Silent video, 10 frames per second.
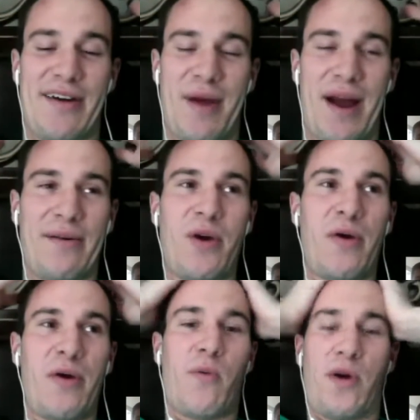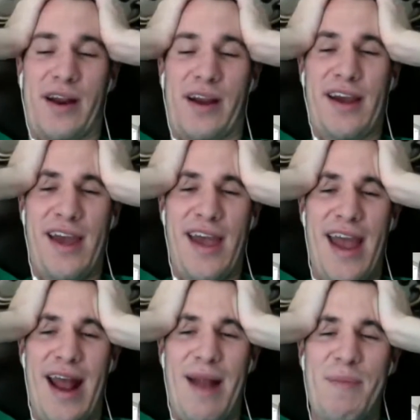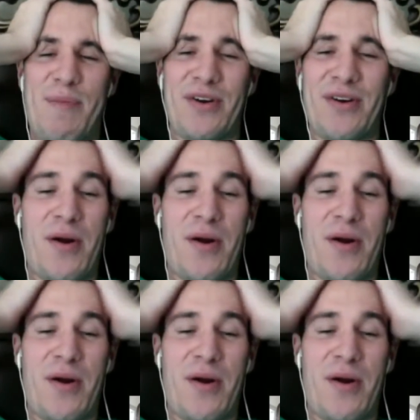I'm going to work. And people are,